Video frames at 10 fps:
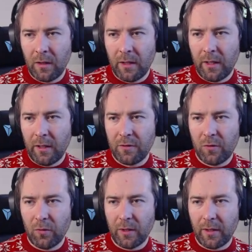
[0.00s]
and let's
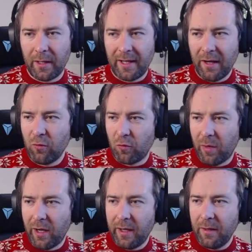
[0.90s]
do a count
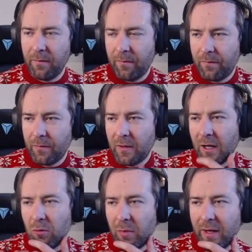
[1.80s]
by.
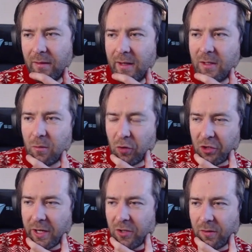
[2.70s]
Count by takes a
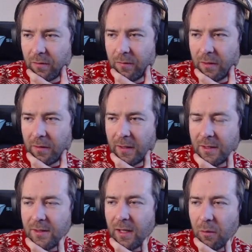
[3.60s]
projection that
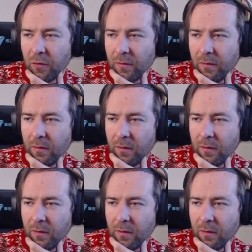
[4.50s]
takes an element